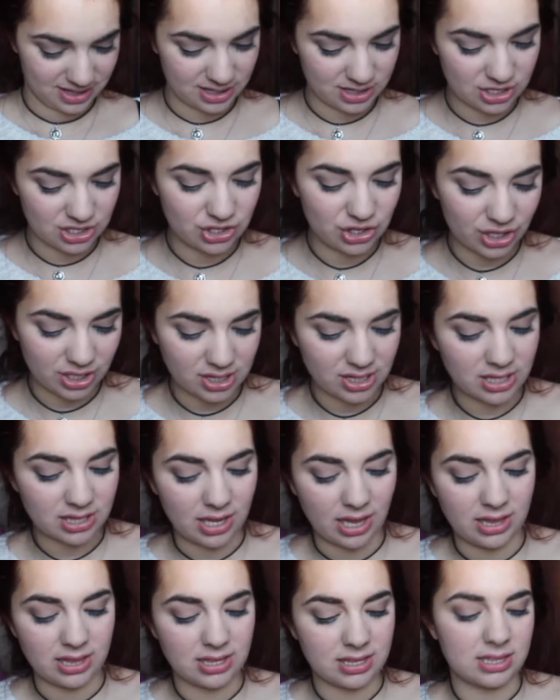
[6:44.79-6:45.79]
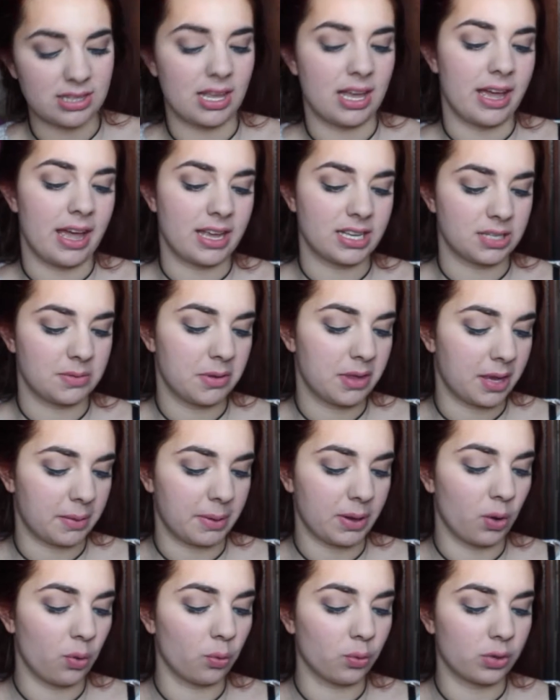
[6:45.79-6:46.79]
It's just that, that has to be like
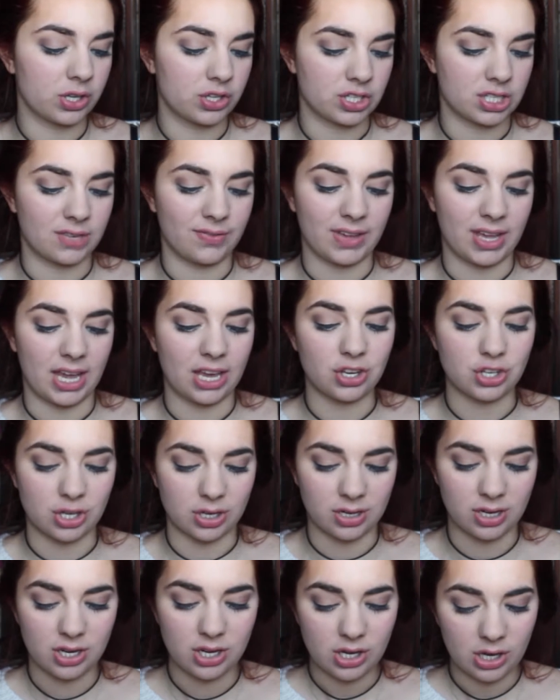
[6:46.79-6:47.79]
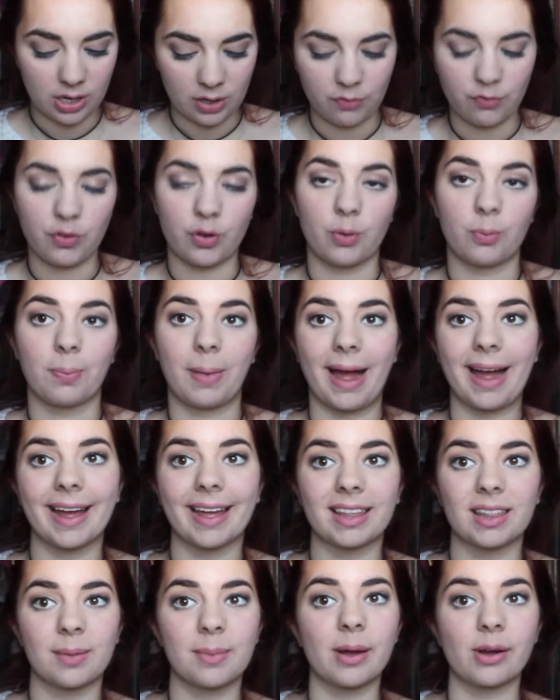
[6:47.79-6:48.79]
my only justification for
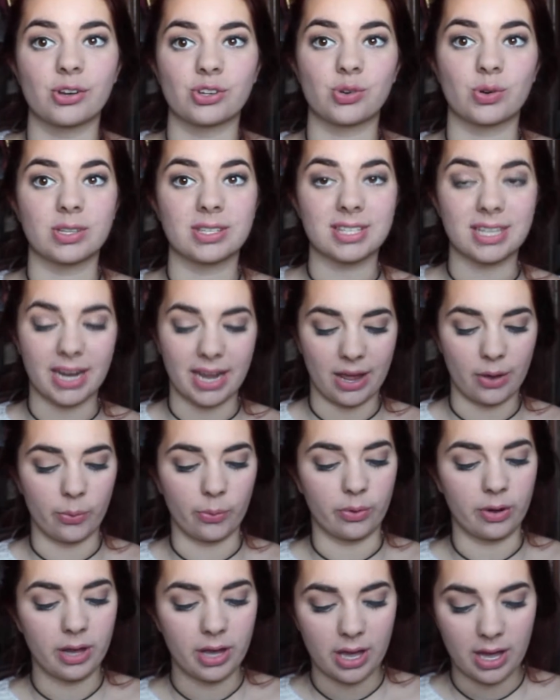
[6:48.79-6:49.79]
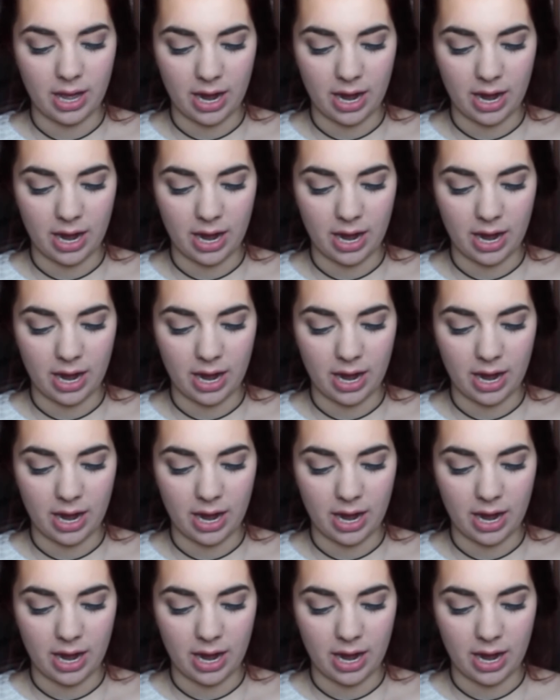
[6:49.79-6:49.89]
buying the amount of shorts that I own.